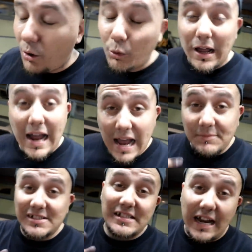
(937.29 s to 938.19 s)
What I
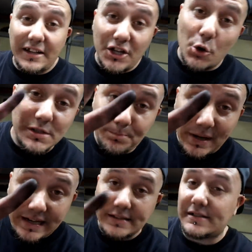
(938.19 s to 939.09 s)
have to say to you is
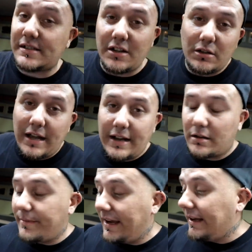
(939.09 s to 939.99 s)
peace. See you
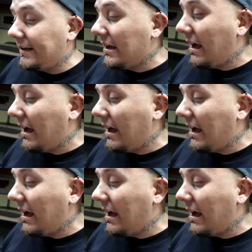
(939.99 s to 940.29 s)
later, man.